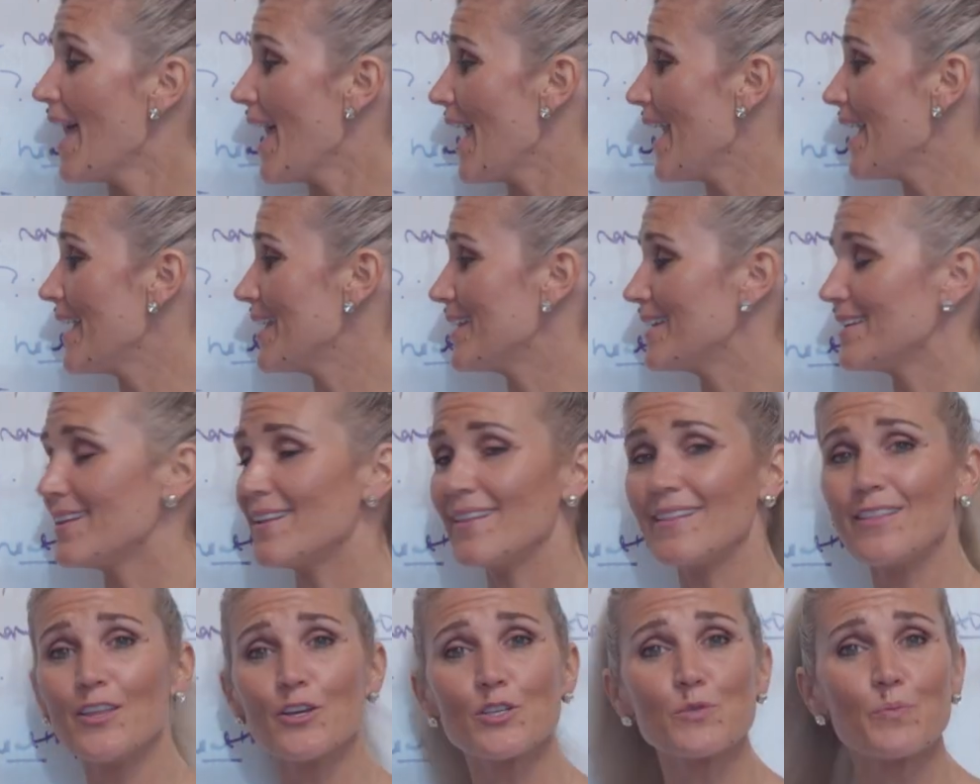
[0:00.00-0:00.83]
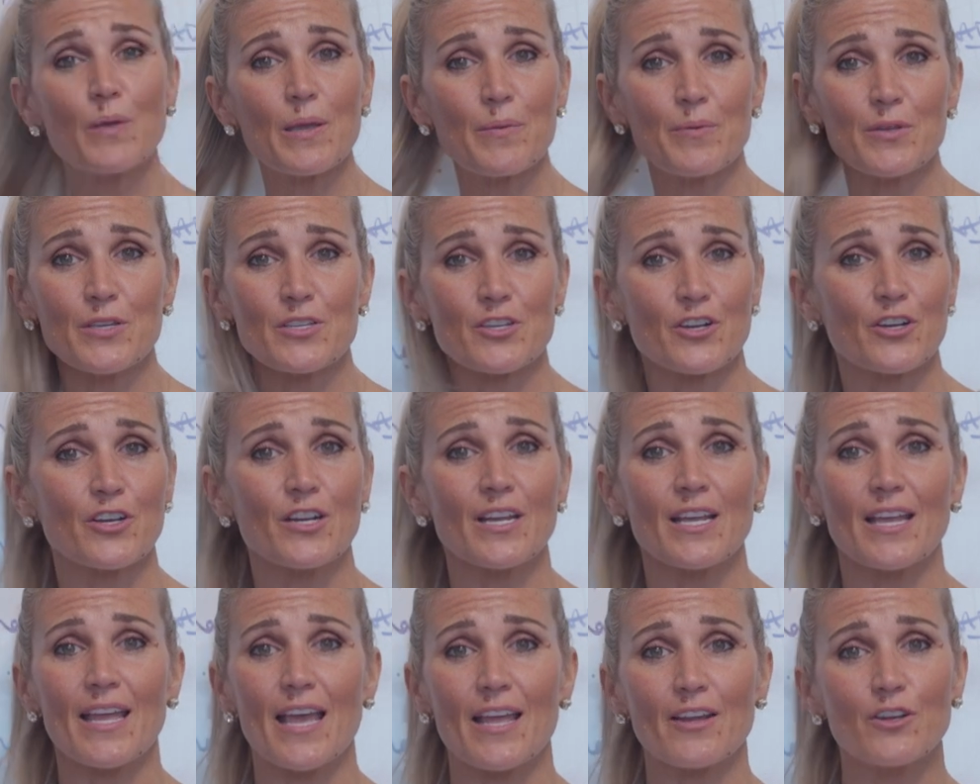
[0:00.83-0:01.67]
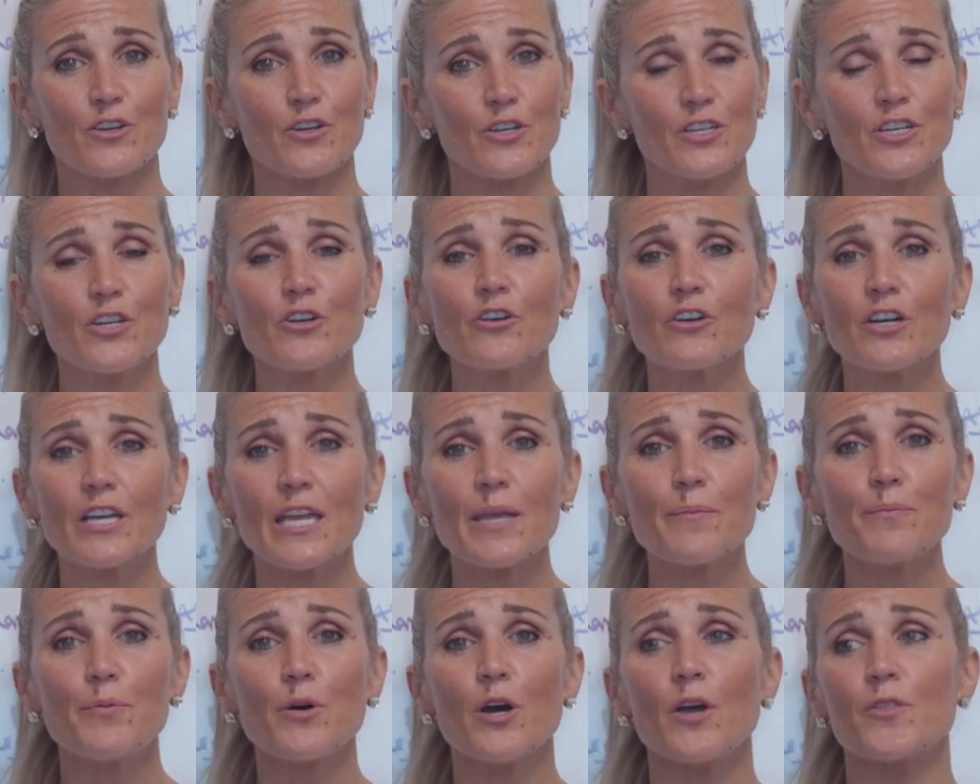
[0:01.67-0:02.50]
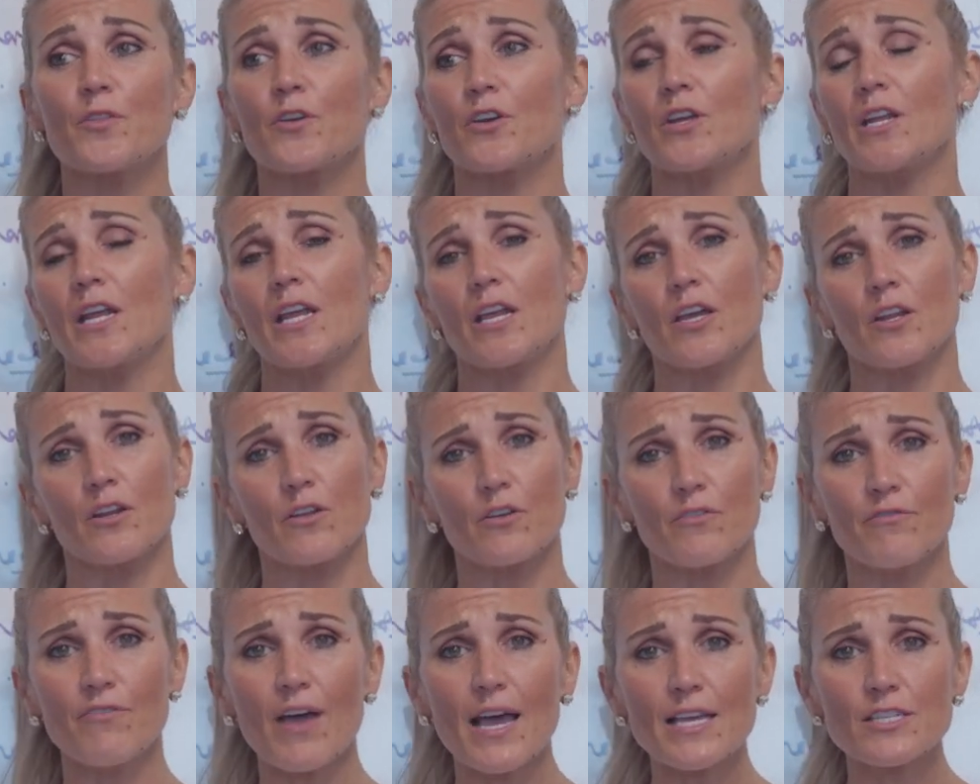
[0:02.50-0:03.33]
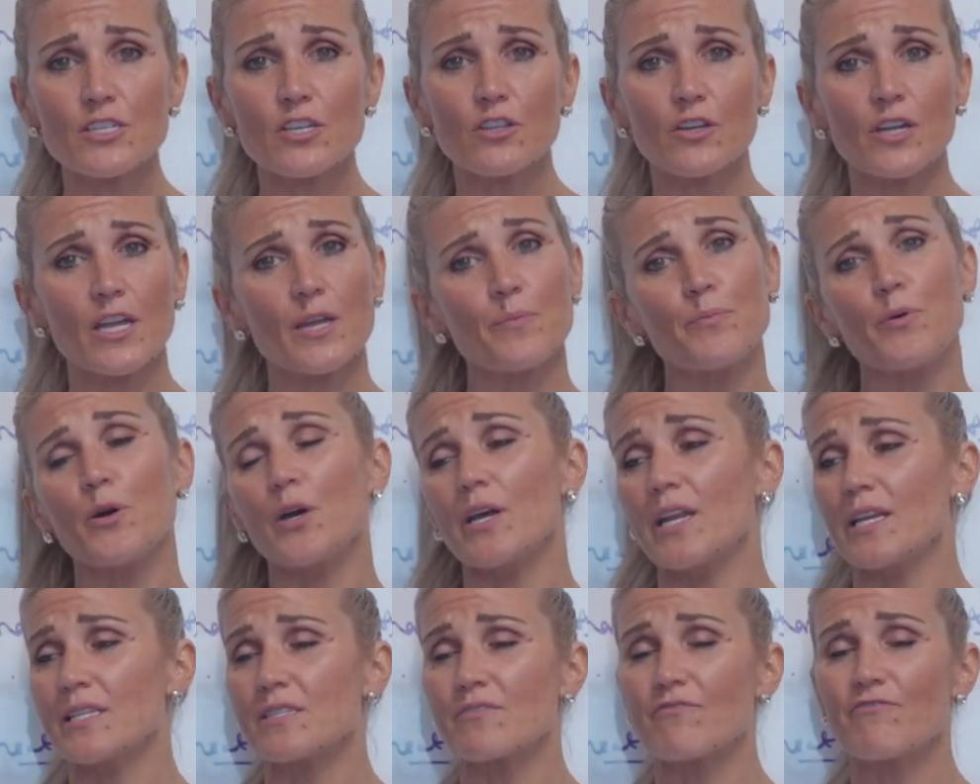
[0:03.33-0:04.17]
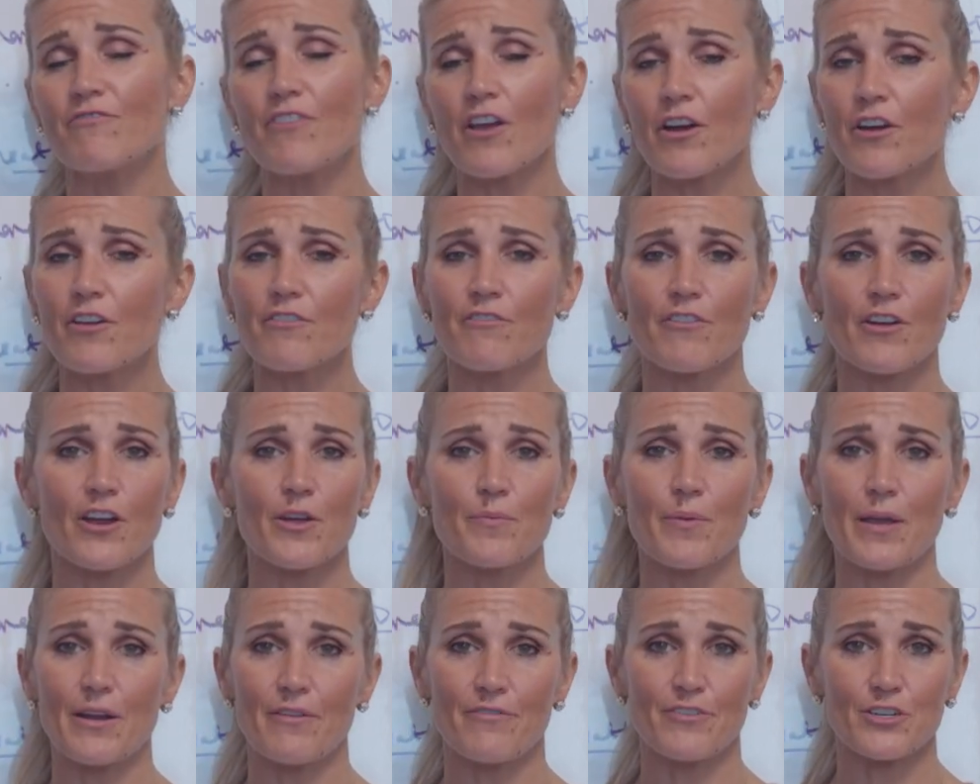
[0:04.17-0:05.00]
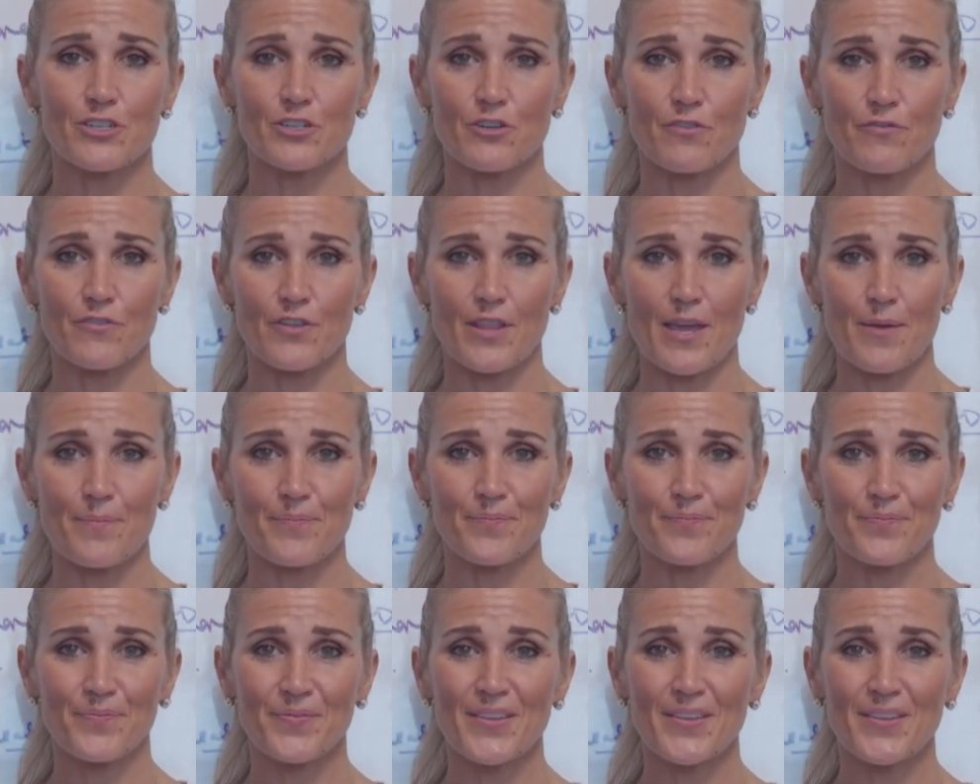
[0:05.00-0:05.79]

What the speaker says: And those babies are gonna get good neural input, they're gonna get good vascular input. It's very, very beneficial for them.